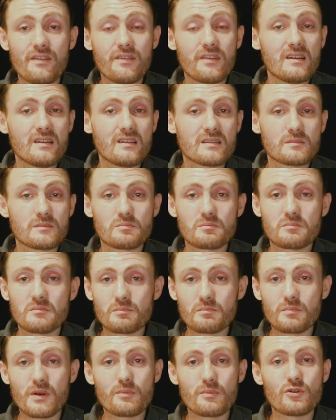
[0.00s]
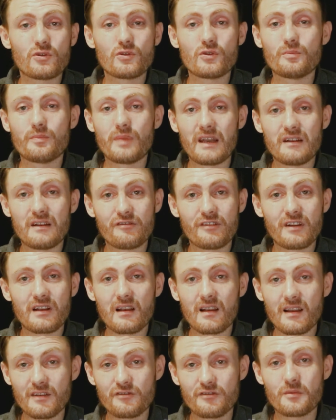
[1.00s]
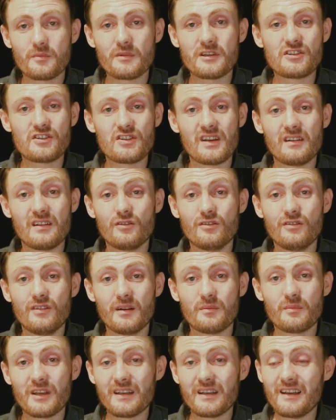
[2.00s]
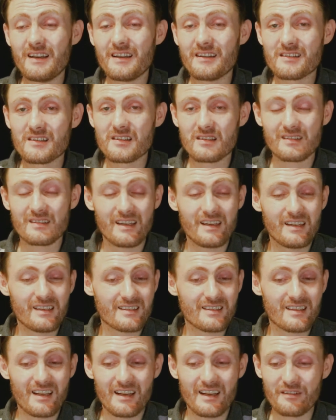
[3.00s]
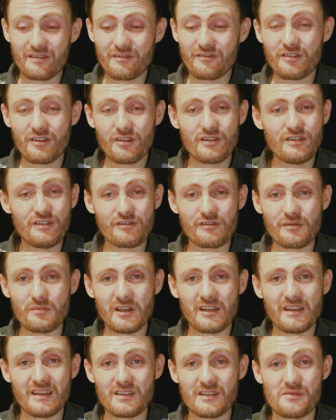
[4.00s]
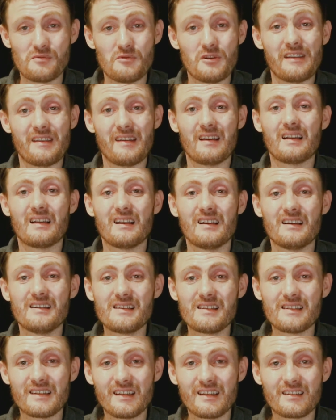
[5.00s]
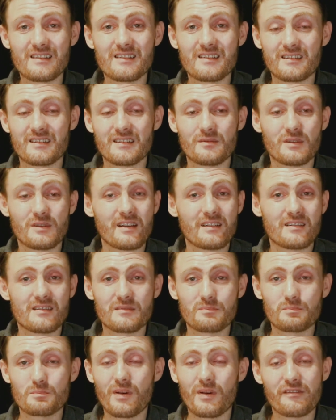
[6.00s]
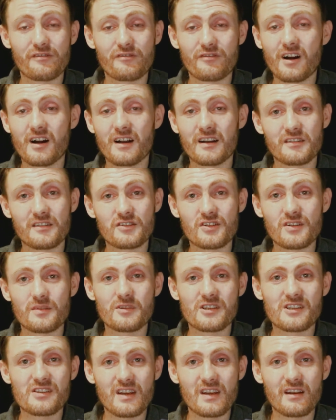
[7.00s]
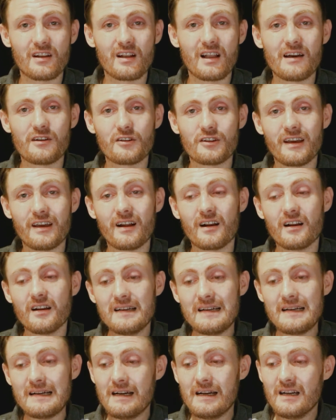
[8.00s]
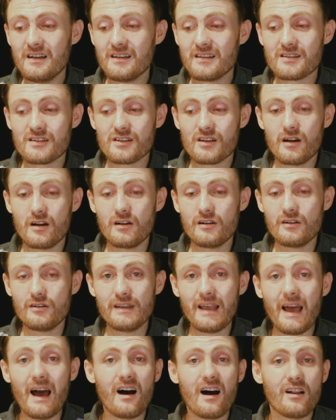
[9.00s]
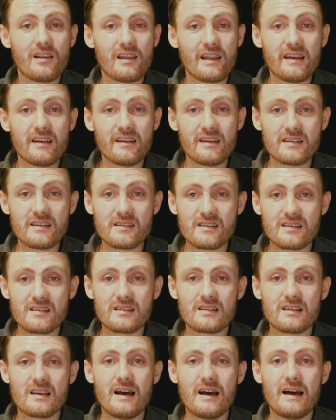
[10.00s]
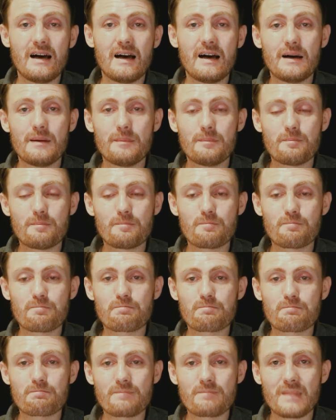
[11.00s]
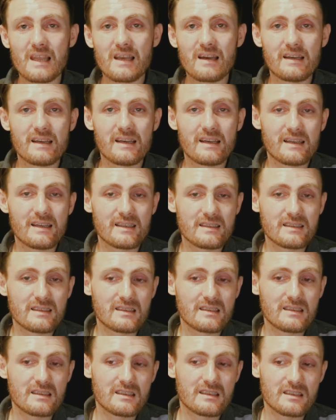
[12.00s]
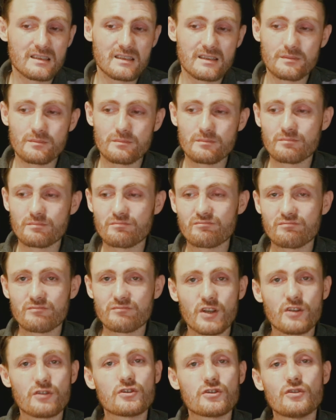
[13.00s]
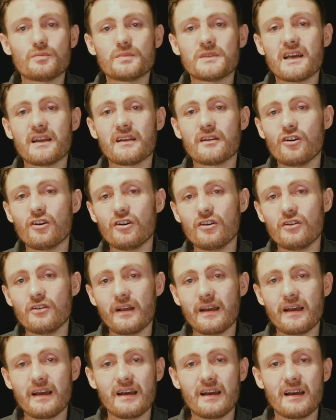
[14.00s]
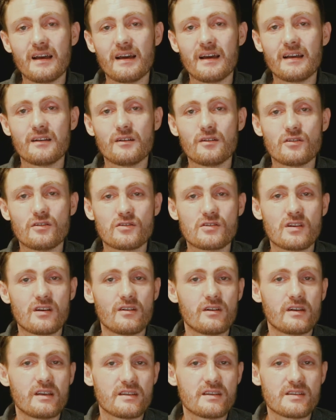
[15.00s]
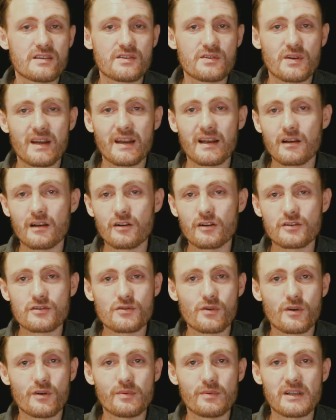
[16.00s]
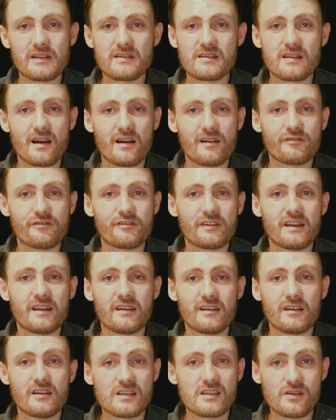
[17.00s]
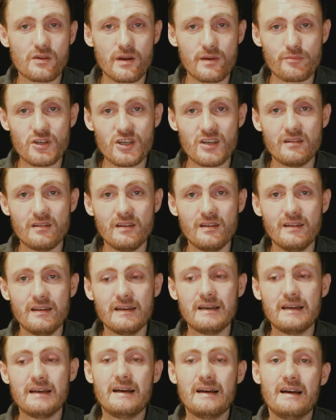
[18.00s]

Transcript: I think people could benefit a lot from his channel. I mean, it's it's like value for money is ridiculous. It's it's by far the cheapest channel out there. So yeah, I'll link his um, his YouTube channel and also his trade alerts group and stuff in the description.